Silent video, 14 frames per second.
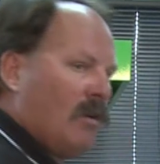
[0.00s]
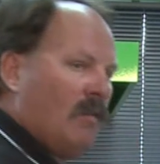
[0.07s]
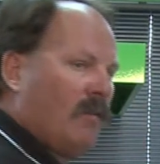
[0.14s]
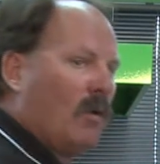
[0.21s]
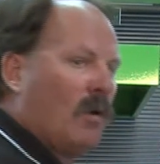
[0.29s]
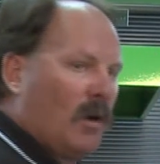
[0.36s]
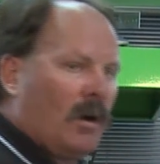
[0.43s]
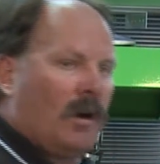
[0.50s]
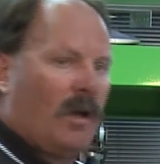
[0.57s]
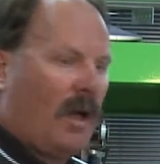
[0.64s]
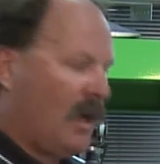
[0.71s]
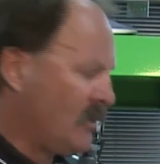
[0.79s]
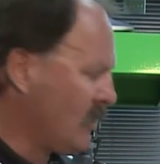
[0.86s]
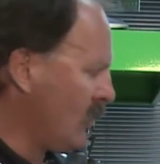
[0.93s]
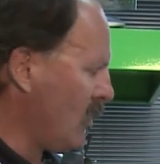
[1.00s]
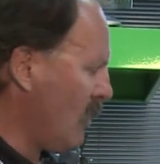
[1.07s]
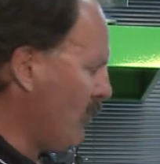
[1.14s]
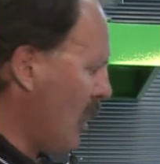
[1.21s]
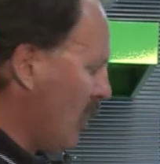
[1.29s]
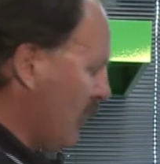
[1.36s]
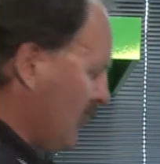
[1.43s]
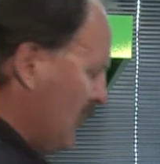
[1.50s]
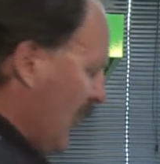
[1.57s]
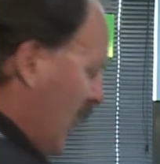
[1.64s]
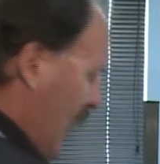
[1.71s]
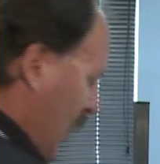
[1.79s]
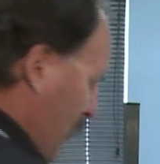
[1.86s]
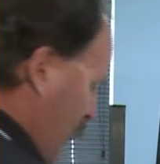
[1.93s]
for a certain amount of
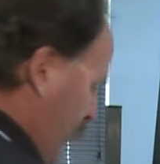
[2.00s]
time.